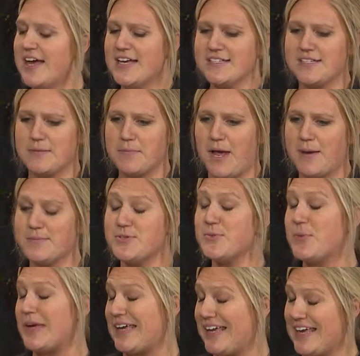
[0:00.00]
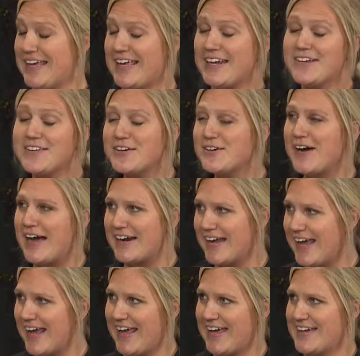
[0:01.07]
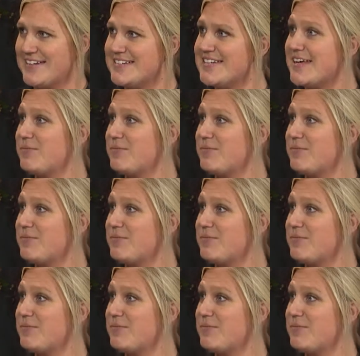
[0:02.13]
sometimes it can get a little out of hand.